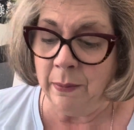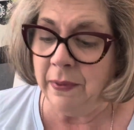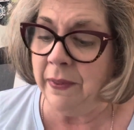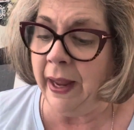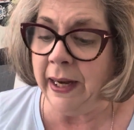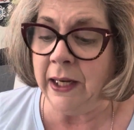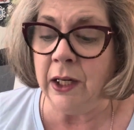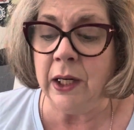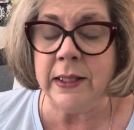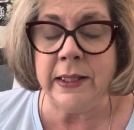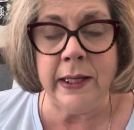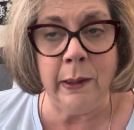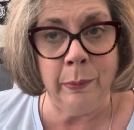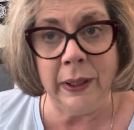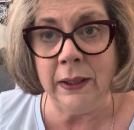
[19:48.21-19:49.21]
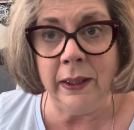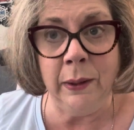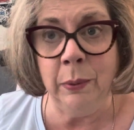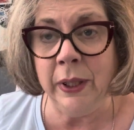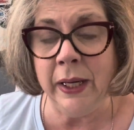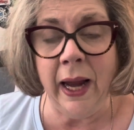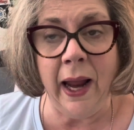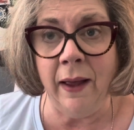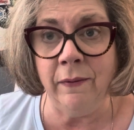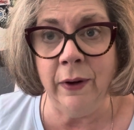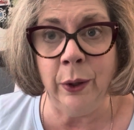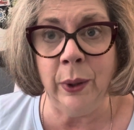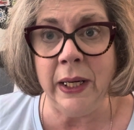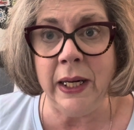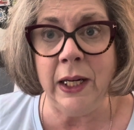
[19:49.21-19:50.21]
They typically would have
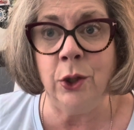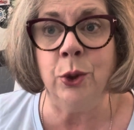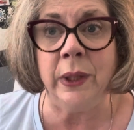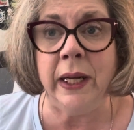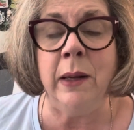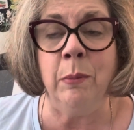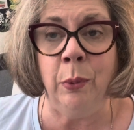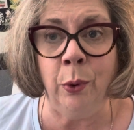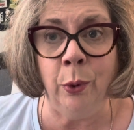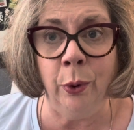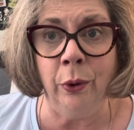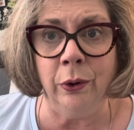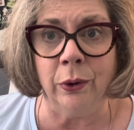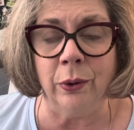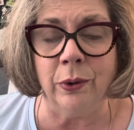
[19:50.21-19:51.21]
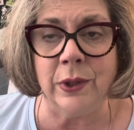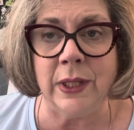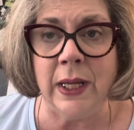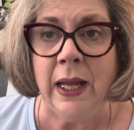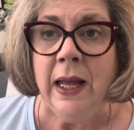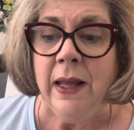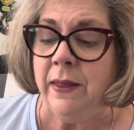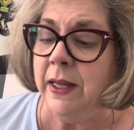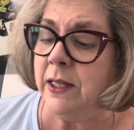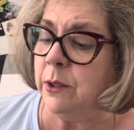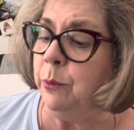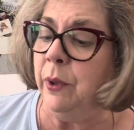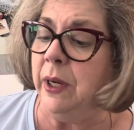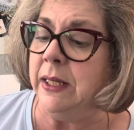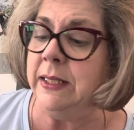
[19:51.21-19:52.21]
very intricate borders. This
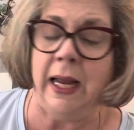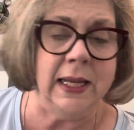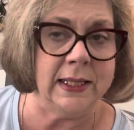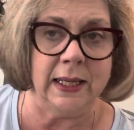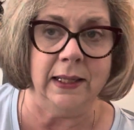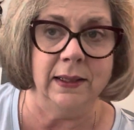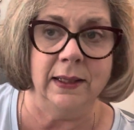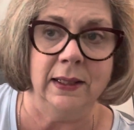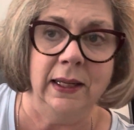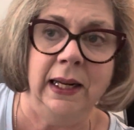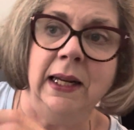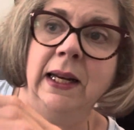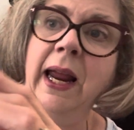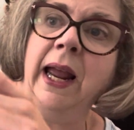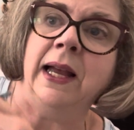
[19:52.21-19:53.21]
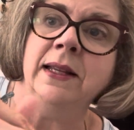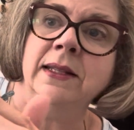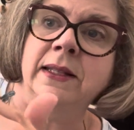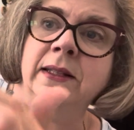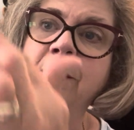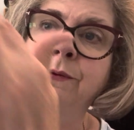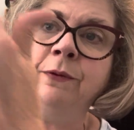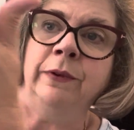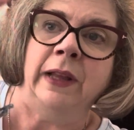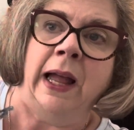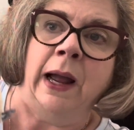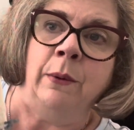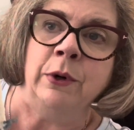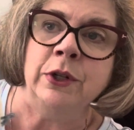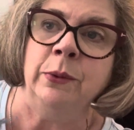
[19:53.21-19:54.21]
one doesn't. It has the
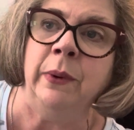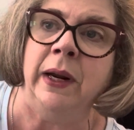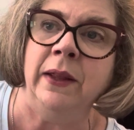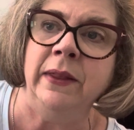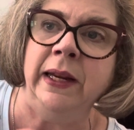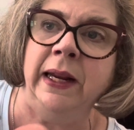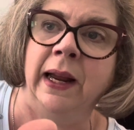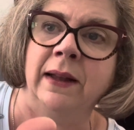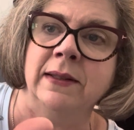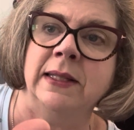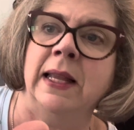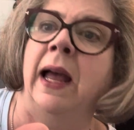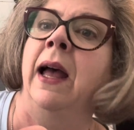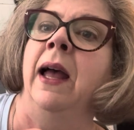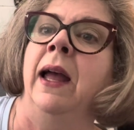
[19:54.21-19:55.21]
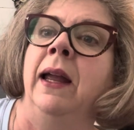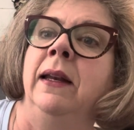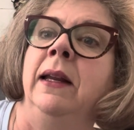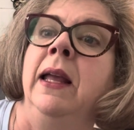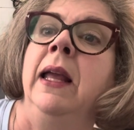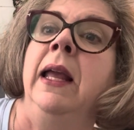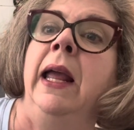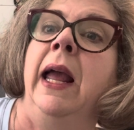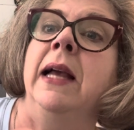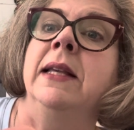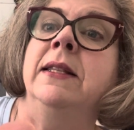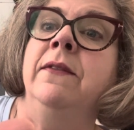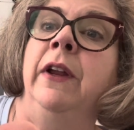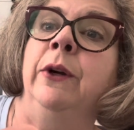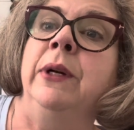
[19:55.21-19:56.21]
flowers around the outside. It
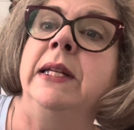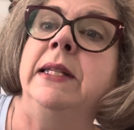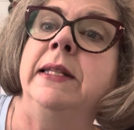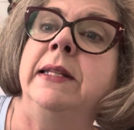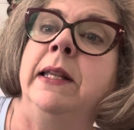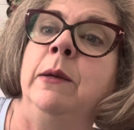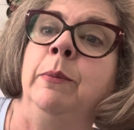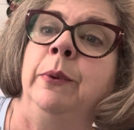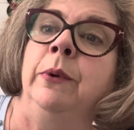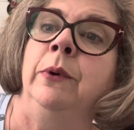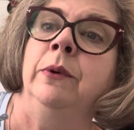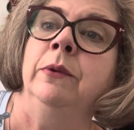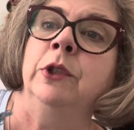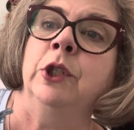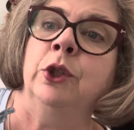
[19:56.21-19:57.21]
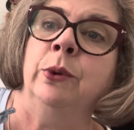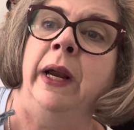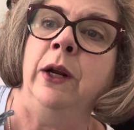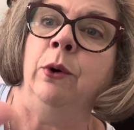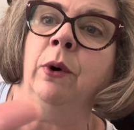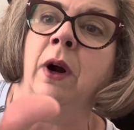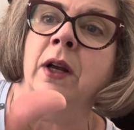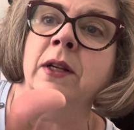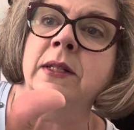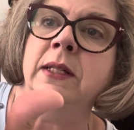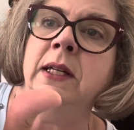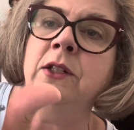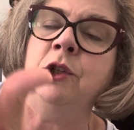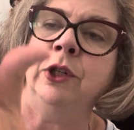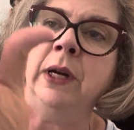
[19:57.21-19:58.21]
has a very simple straight cross
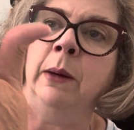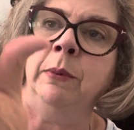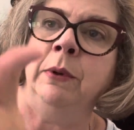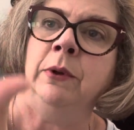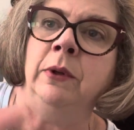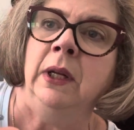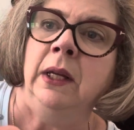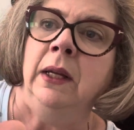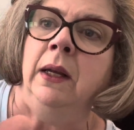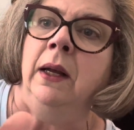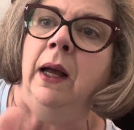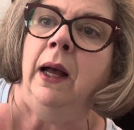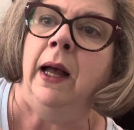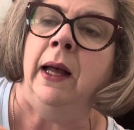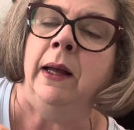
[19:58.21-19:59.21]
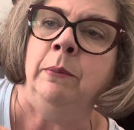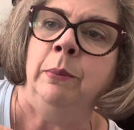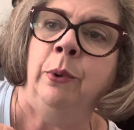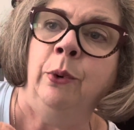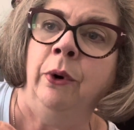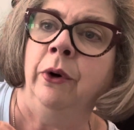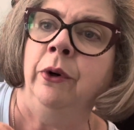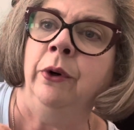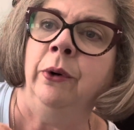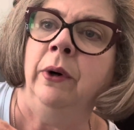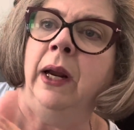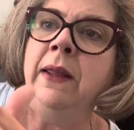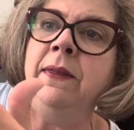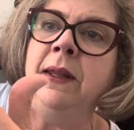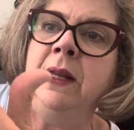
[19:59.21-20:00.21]
stitch double border,
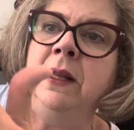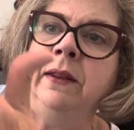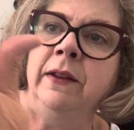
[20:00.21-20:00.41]
and then the